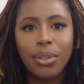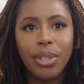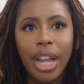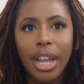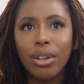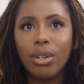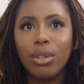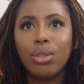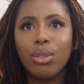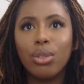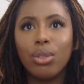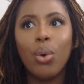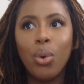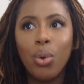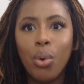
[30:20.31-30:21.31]
creators
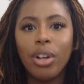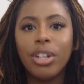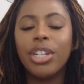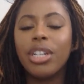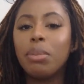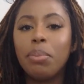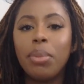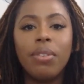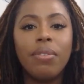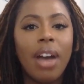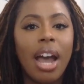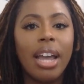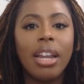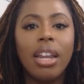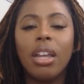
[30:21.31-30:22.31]
who are just
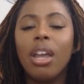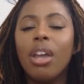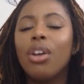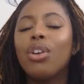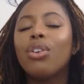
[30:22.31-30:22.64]
providing